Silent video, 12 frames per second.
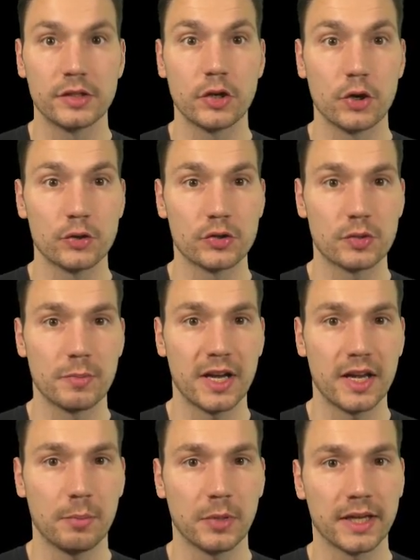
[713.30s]
go to
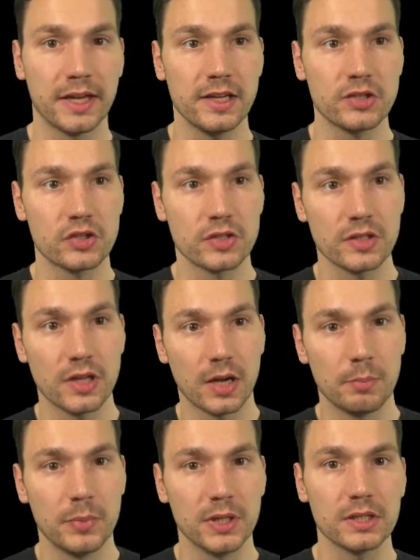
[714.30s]
my application, I
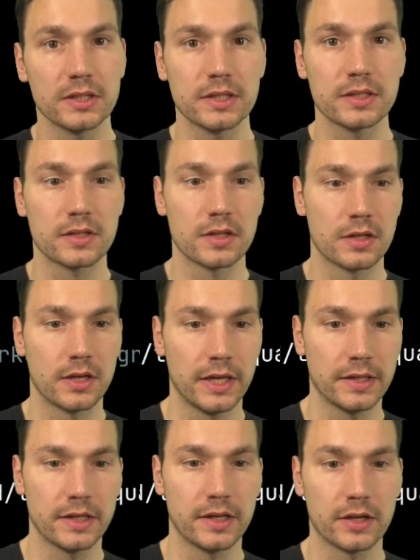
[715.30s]
build it,
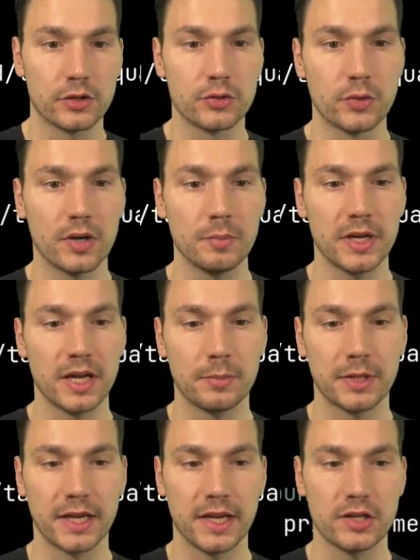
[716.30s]
and then I could run my
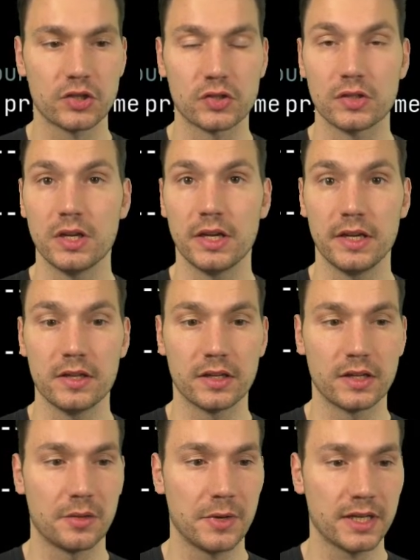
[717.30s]
application either
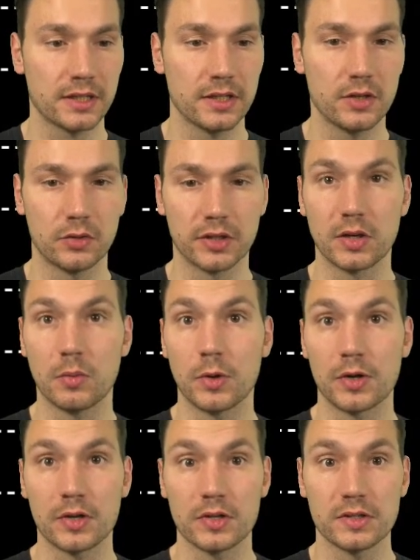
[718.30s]
directly or in
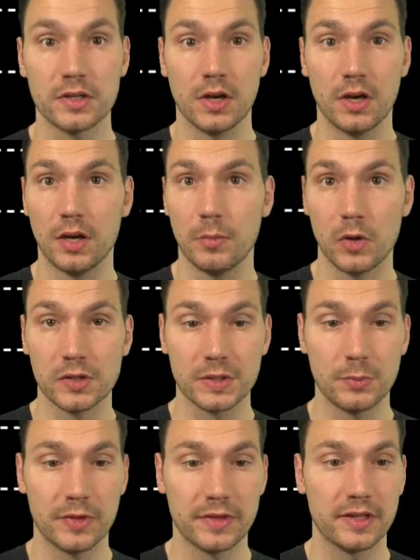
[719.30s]
Quarkus,
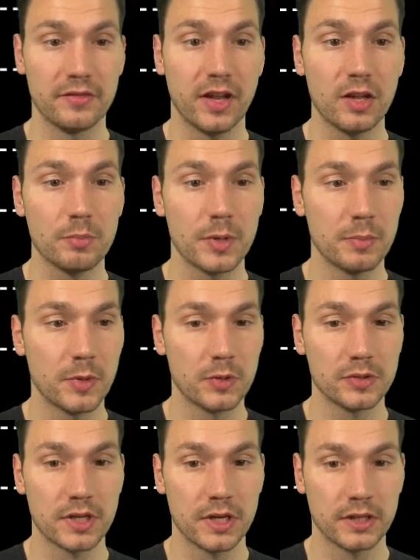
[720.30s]
also with the development
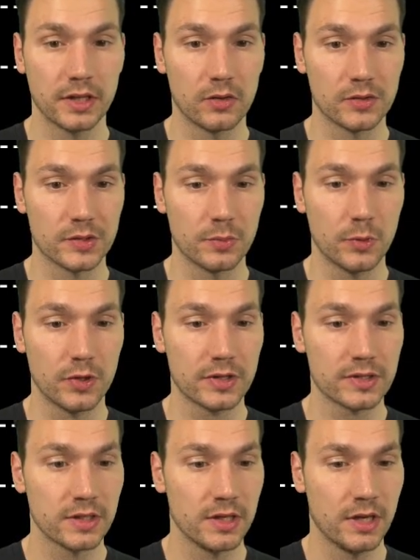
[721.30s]
mode, that also
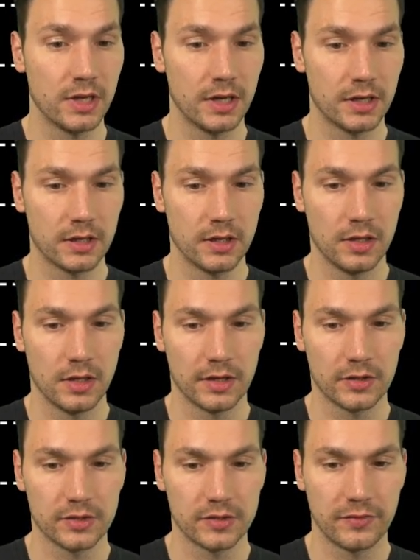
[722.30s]
works.
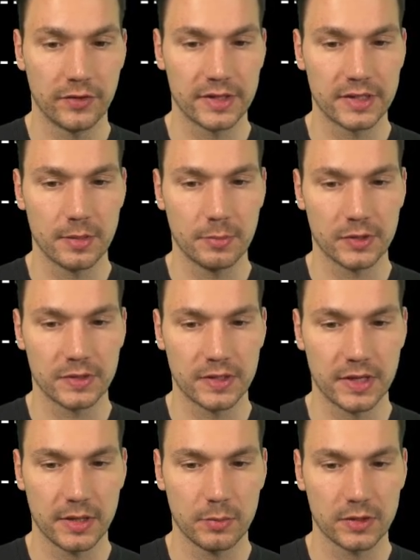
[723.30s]
Could, for example,
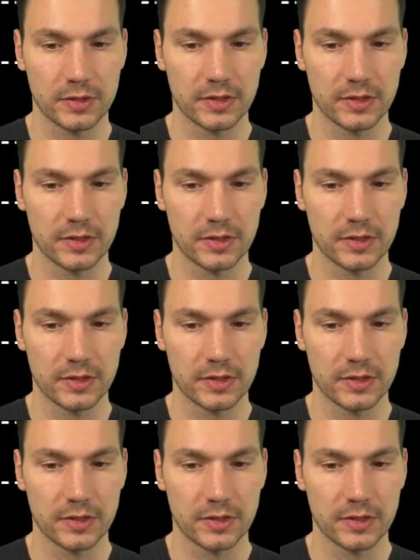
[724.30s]
say, well,